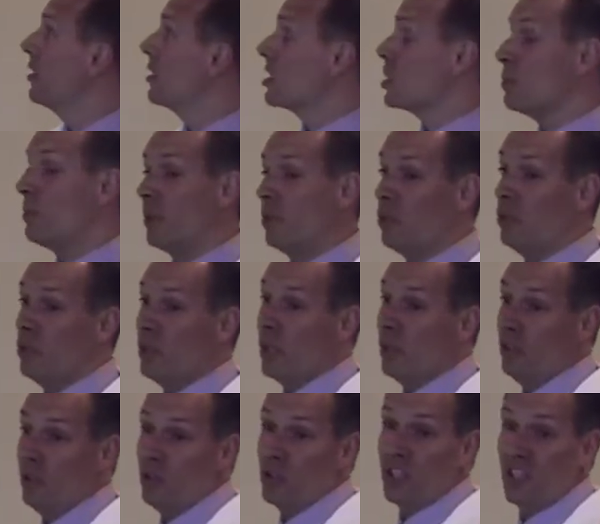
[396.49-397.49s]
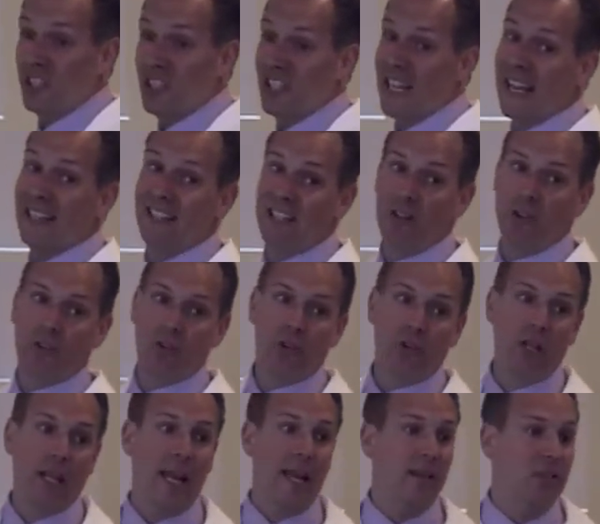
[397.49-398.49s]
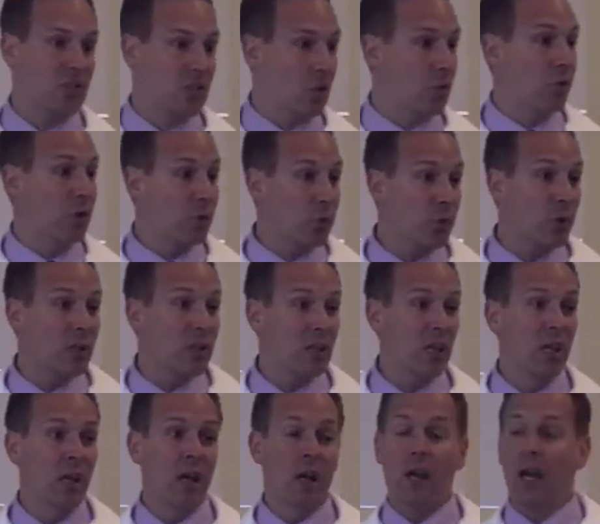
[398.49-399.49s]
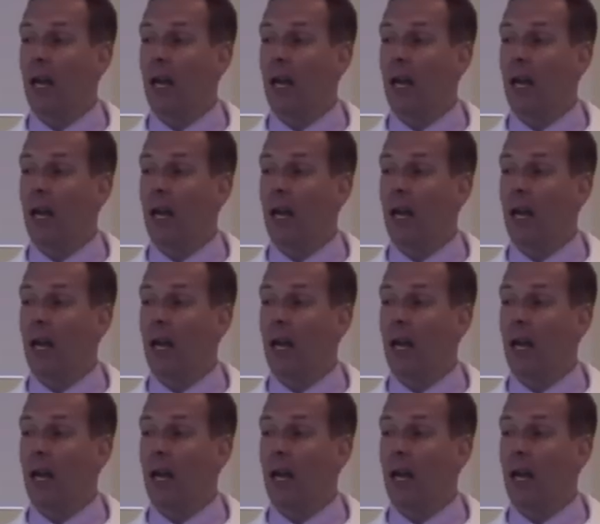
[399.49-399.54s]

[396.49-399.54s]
this has been in use since 1938, so we really